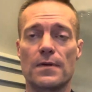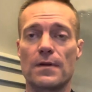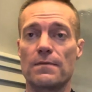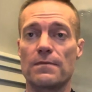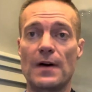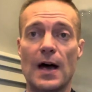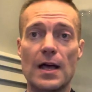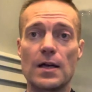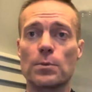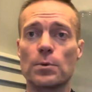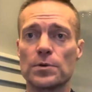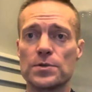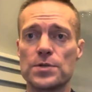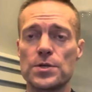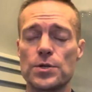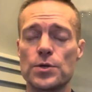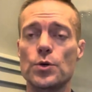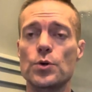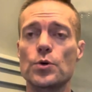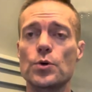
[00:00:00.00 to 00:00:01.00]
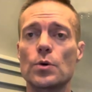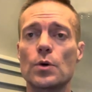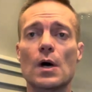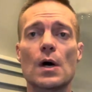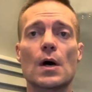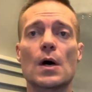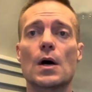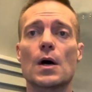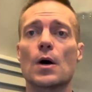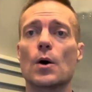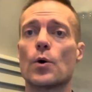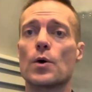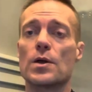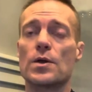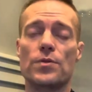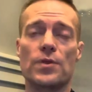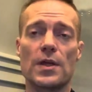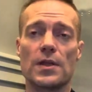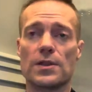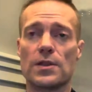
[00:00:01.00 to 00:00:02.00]
valuable to you, or do
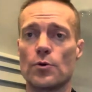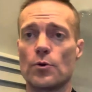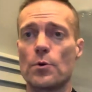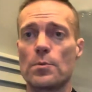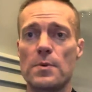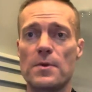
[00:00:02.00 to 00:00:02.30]
you think that it would